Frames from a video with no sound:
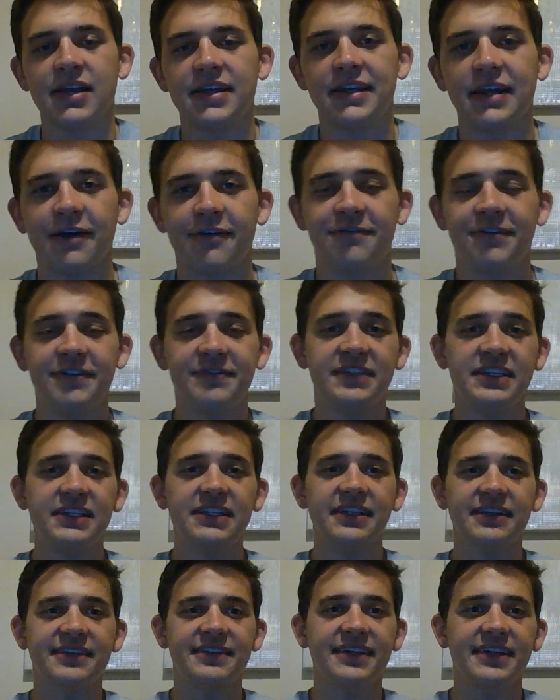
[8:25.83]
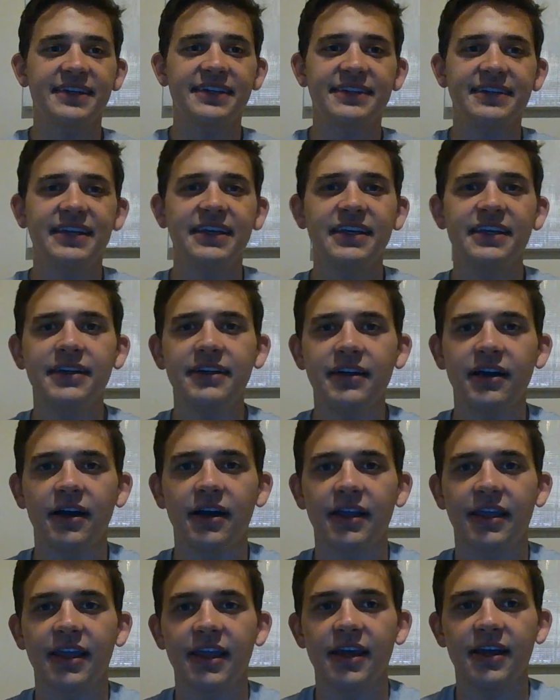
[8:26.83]
Now 15-16,
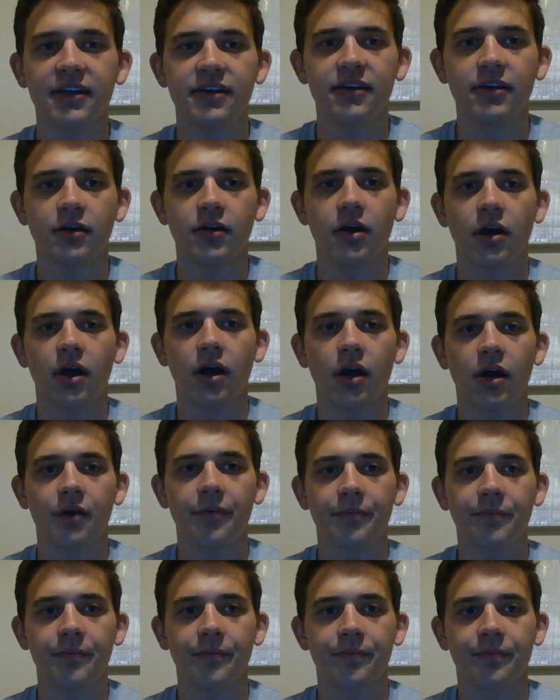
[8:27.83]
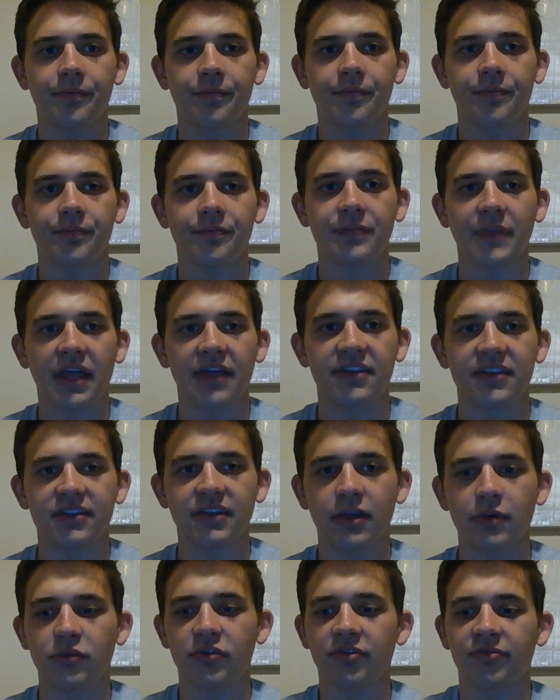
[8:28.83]
again, I think
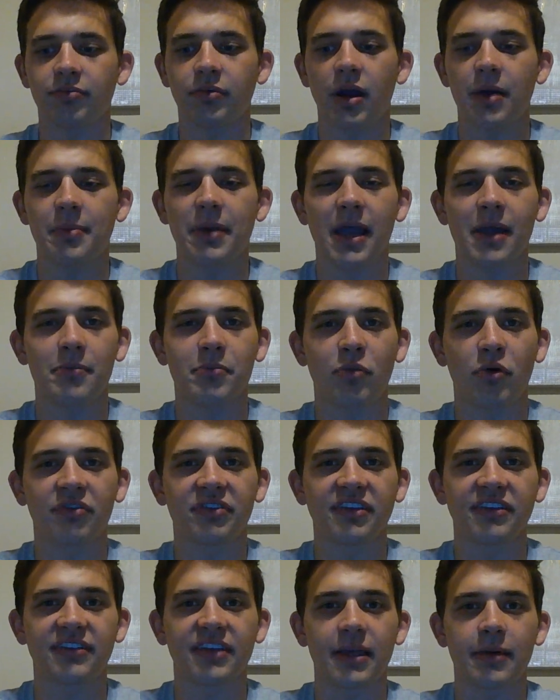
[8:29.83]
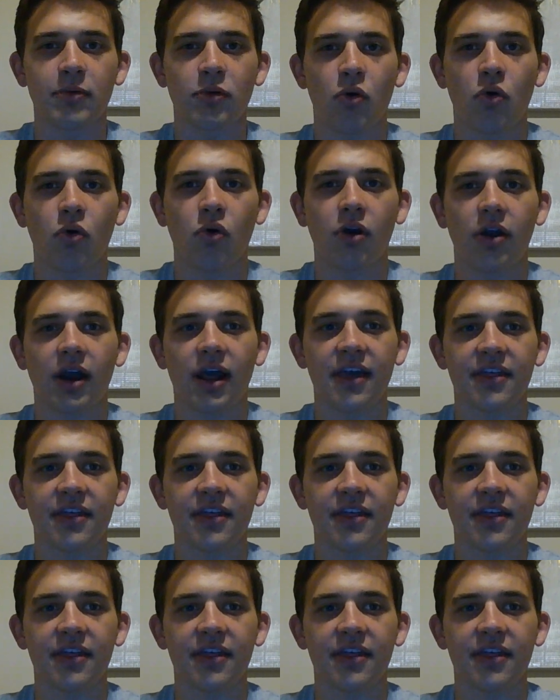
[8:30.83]
they would have brought back most of the same core.